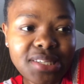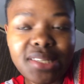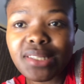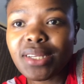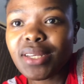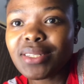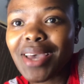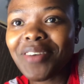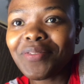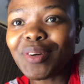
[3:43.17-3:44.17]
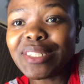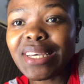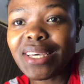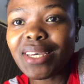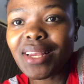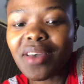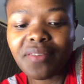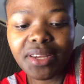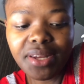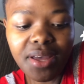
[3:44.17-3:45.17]
is dinner time for day
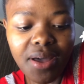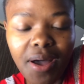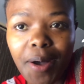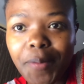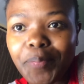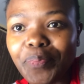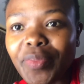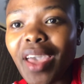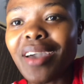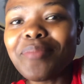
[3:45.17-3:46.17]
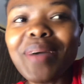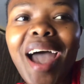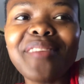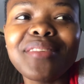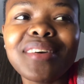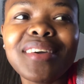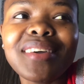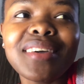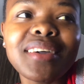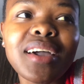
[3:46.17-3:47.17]
11. Um, I am
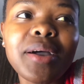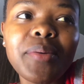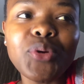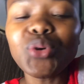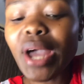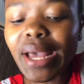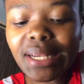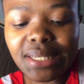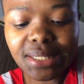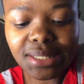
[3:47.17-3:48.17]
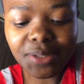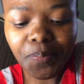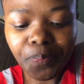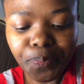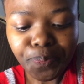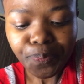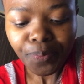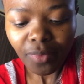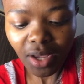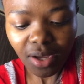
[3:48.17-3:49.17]
having ugali,
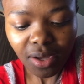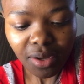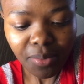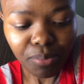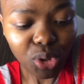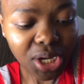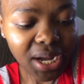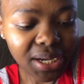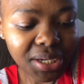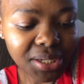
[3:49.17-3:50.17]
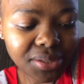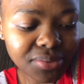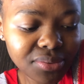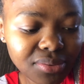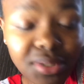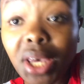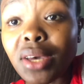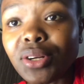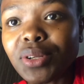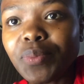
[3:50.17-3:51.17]
um, boga,
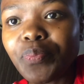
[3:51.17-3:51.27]
kale.